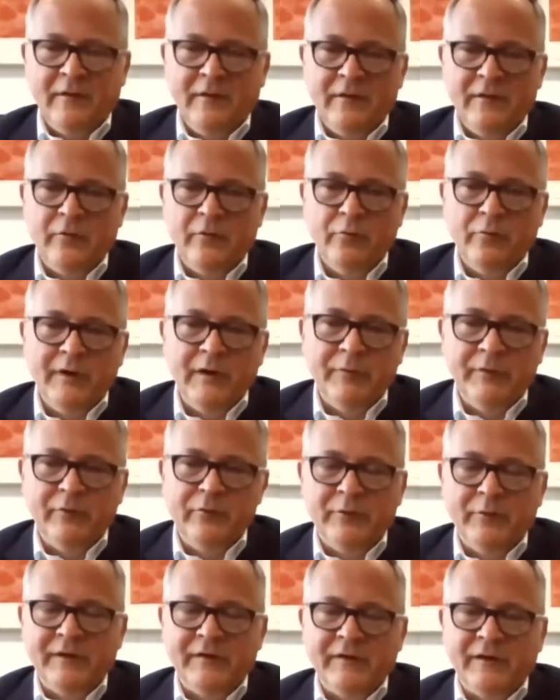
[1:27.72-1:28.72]
The way we do
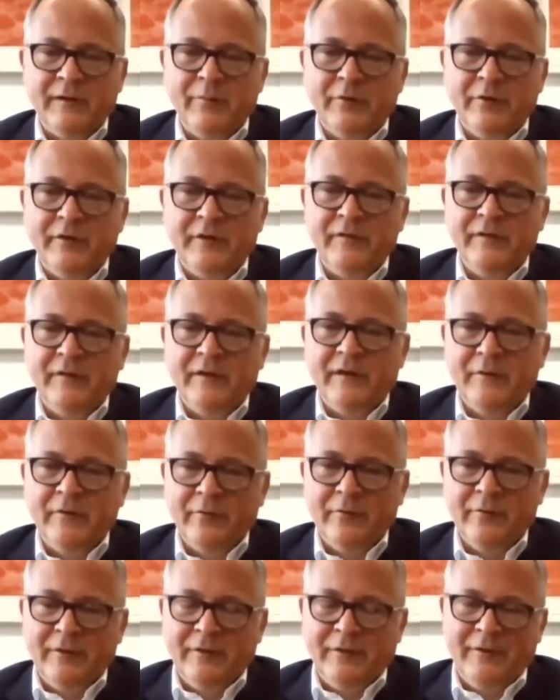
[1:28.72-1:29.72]
monetary policy
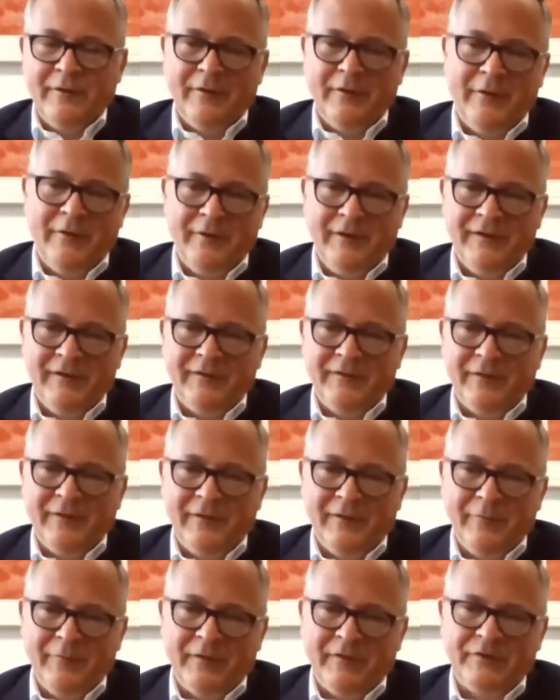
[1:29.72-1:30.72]
now
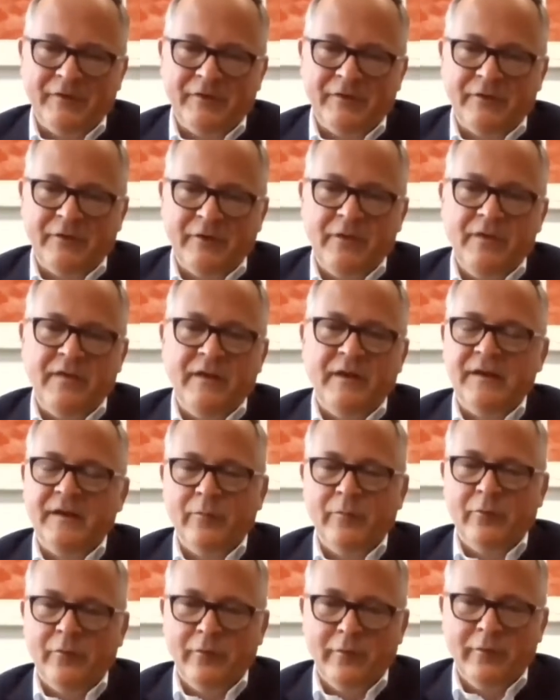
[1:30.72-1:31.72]
was just
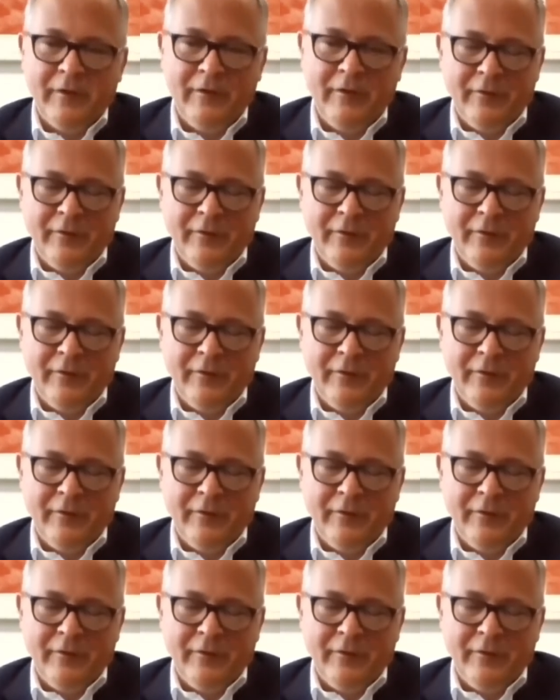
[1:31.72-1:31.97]
unthinkable